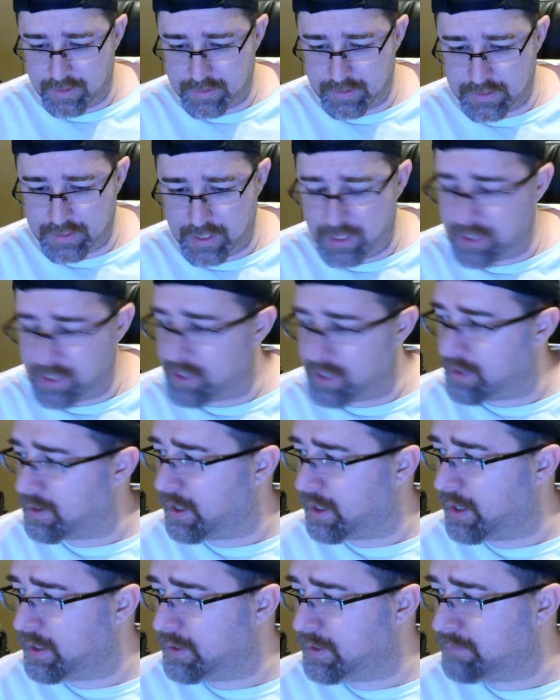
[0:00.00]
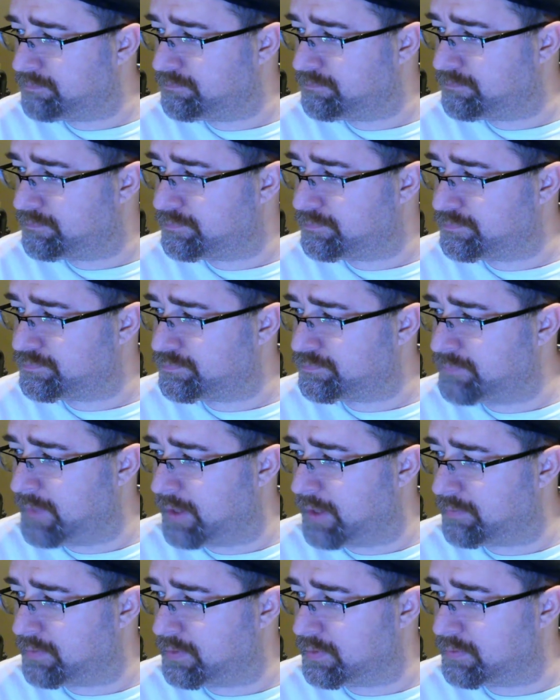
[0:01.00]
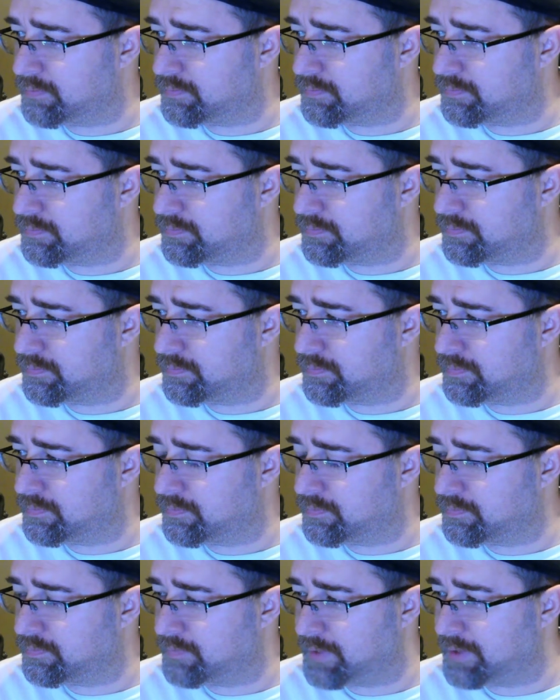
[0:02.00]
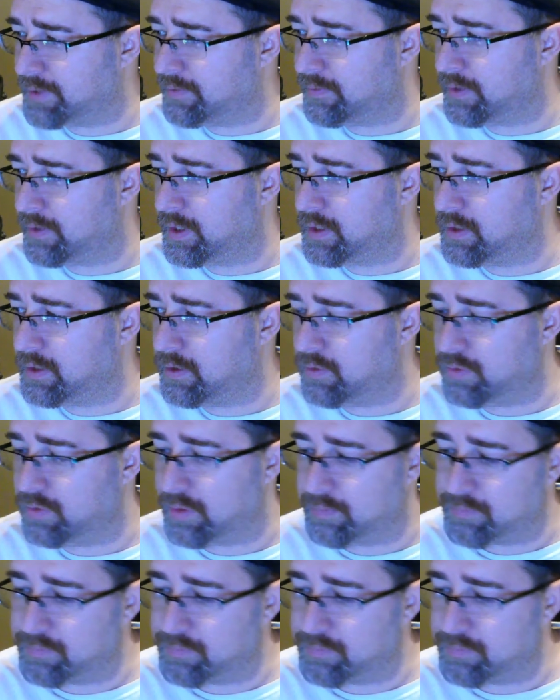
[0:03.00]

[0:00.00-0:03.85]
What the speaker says: yeah, I never didn't EQ them.